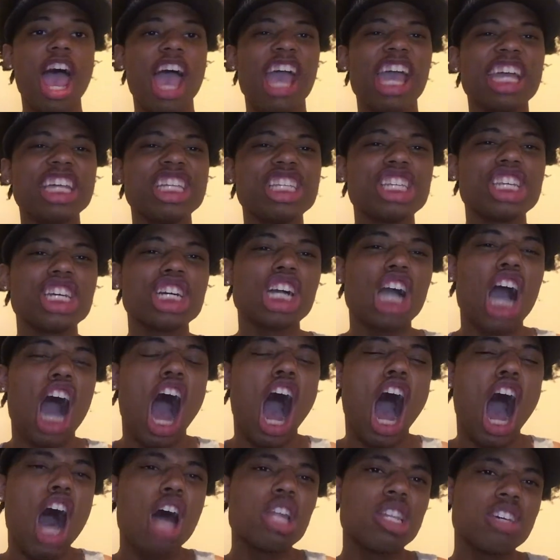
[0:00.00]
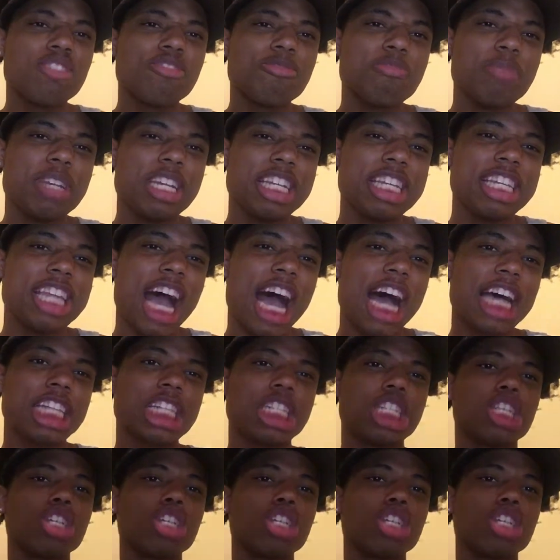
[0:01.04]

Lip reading: It took all of me not